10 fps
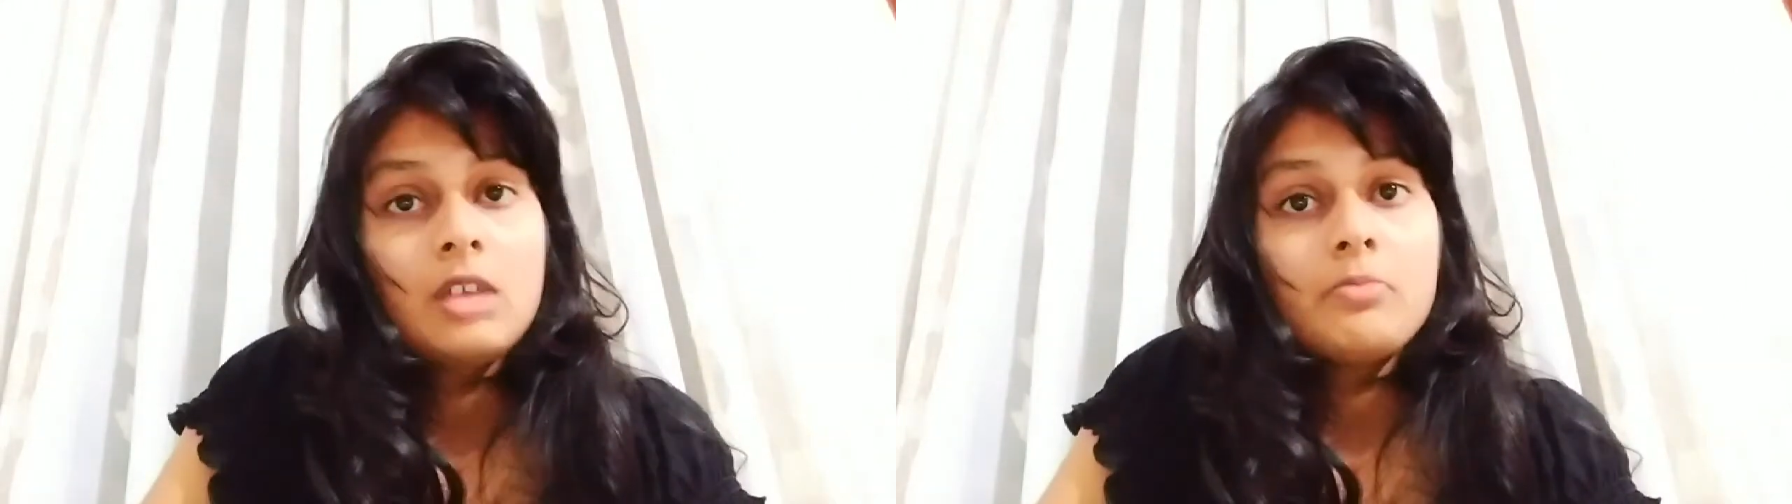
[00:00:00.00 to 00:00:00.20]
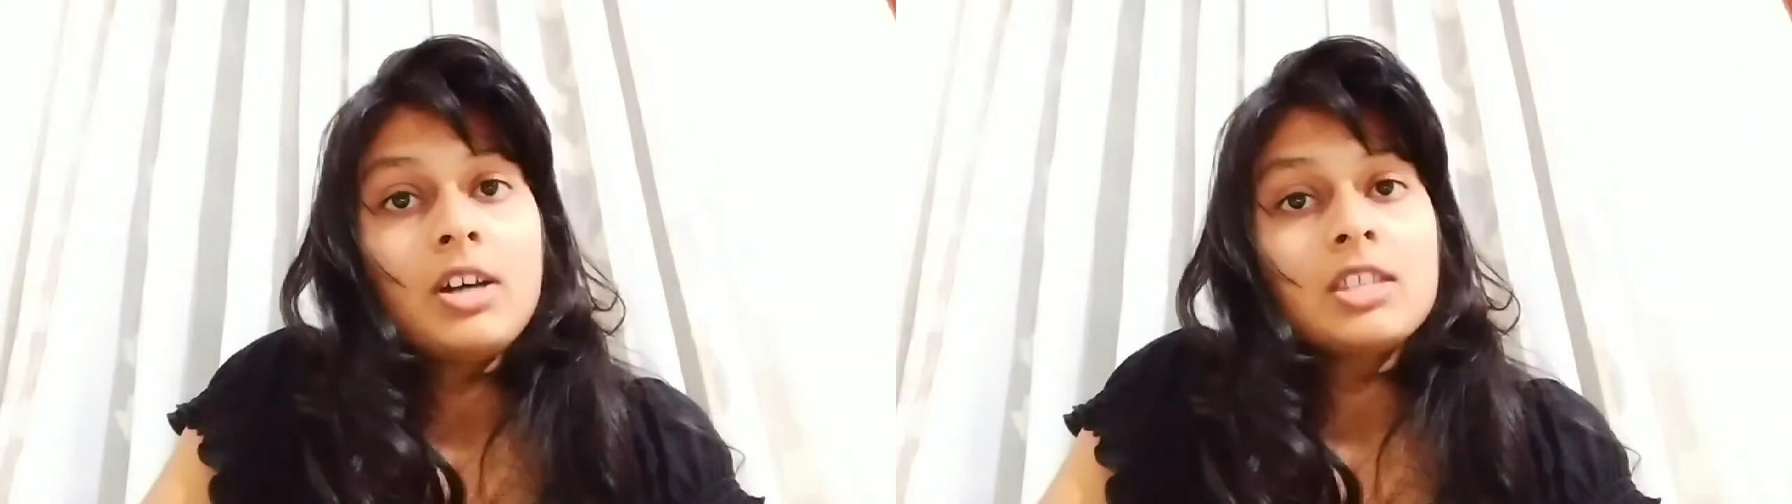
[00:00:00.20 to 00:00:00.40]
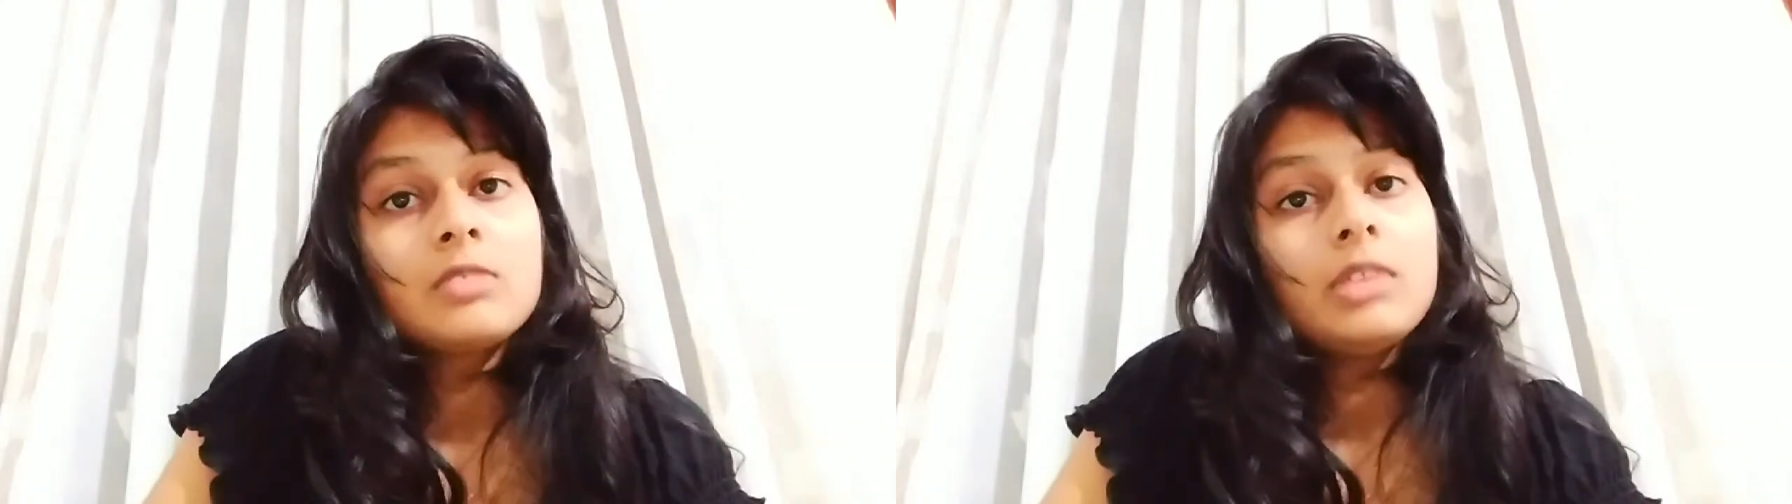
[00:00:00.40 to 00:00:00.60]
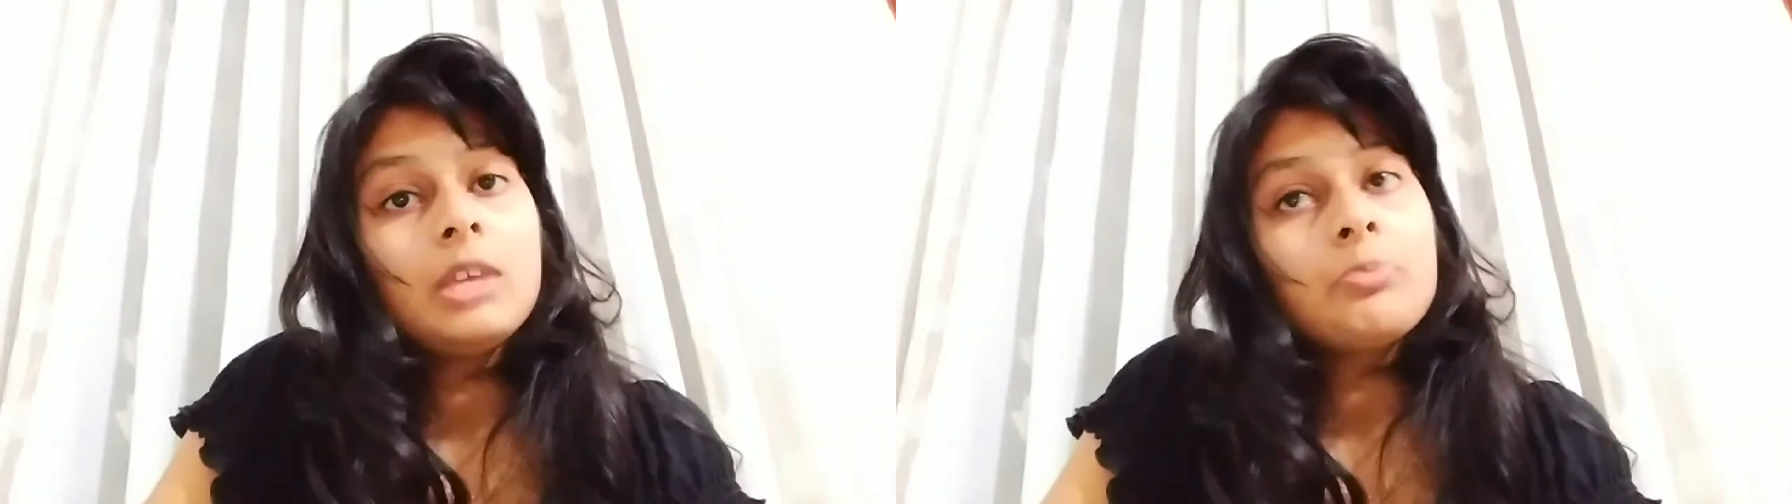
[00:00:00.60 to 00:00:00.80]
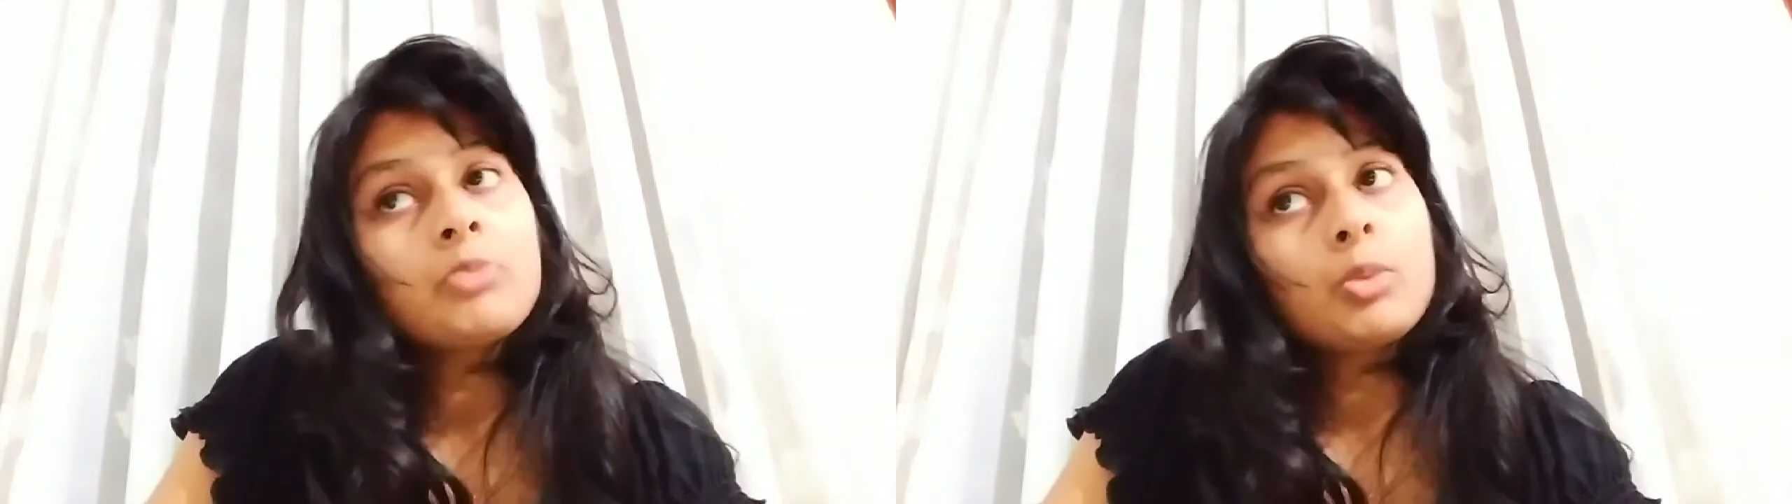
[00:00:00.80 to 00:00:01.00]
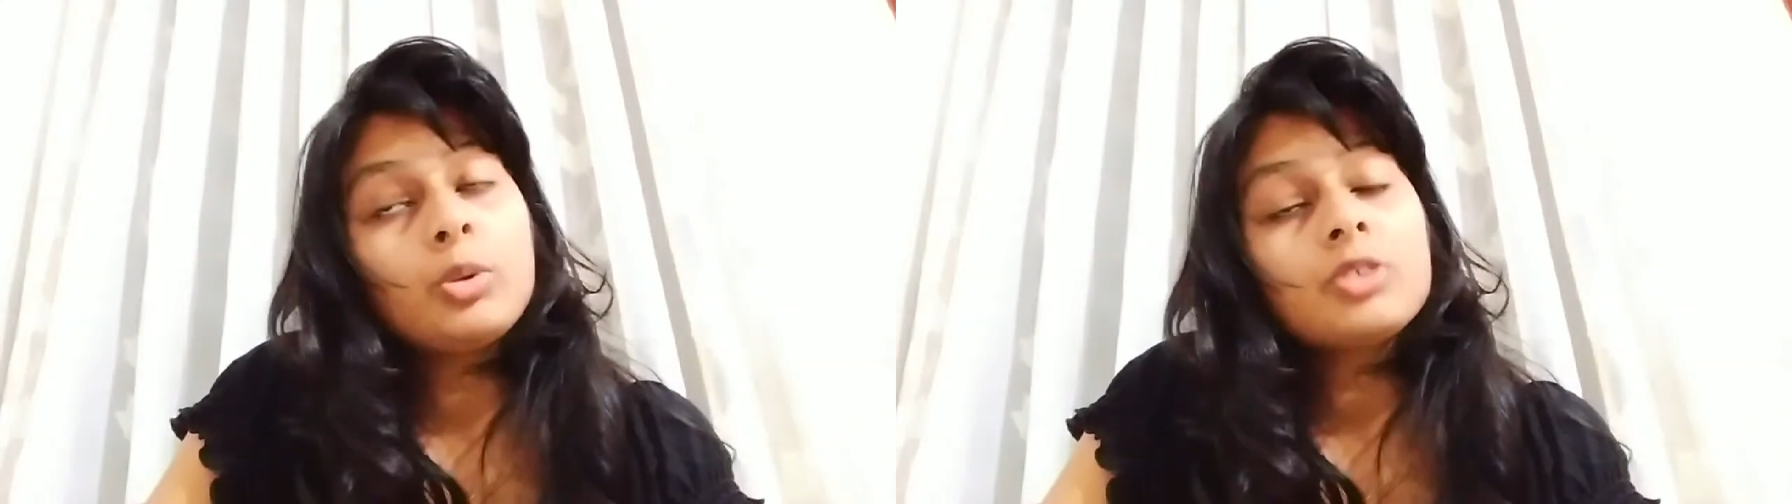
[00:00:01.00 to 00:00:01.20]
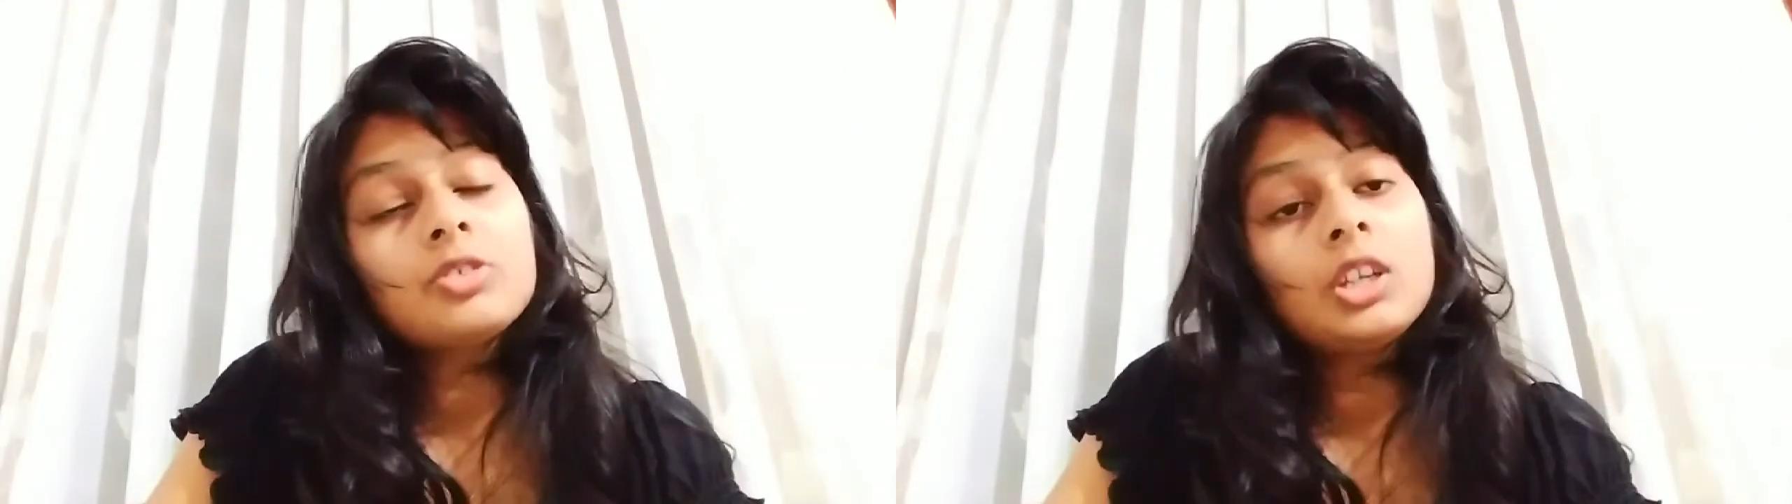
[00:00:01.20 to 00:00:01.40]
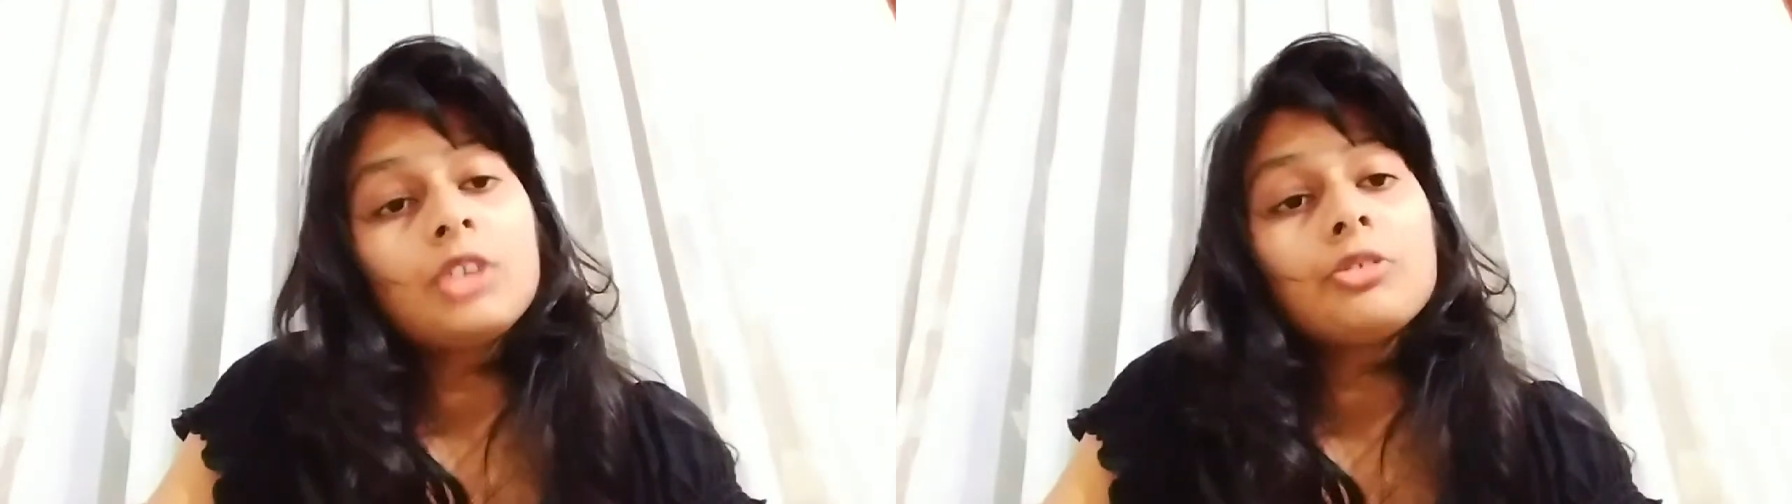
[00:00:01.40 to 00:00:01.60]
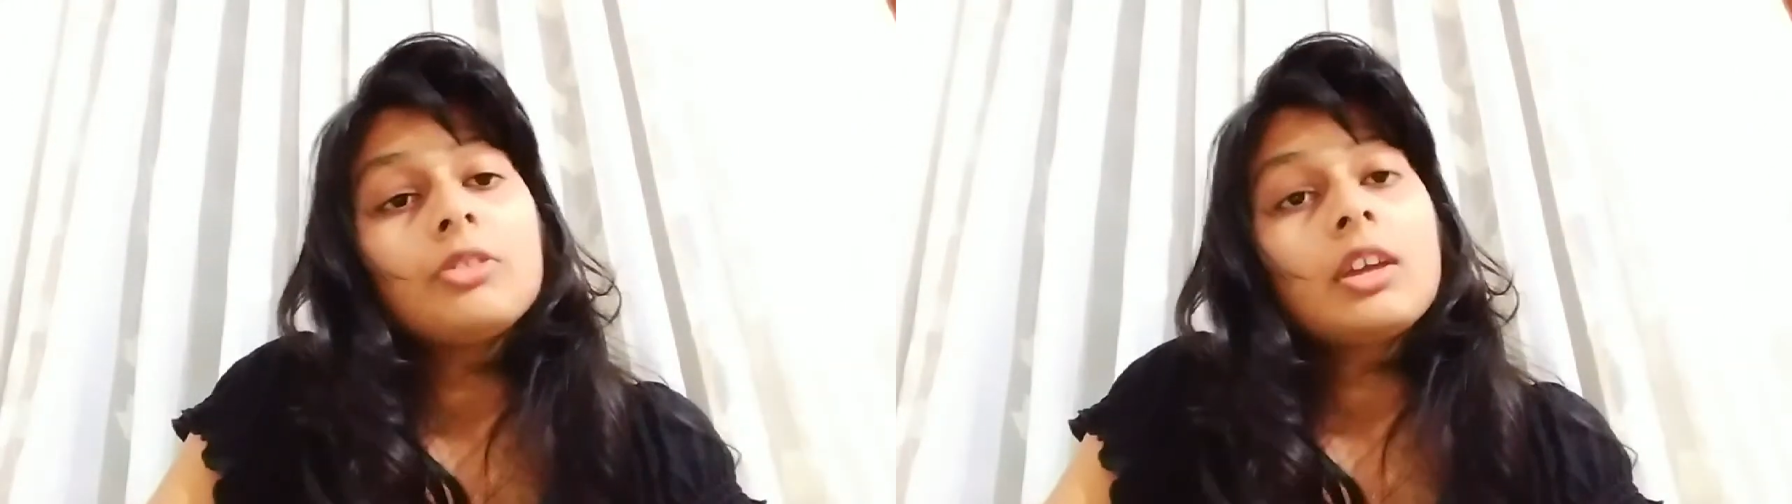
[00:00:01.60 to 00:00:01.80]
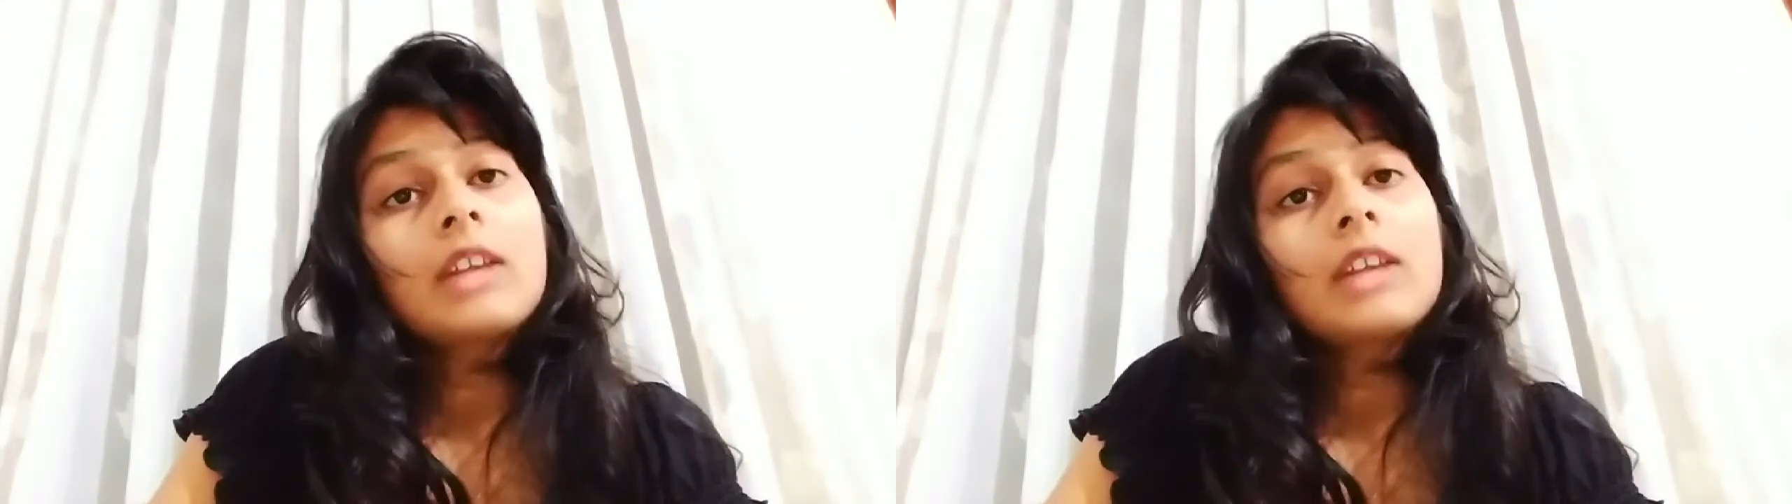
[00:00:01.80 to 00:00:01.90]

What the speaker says: must be proportionate to the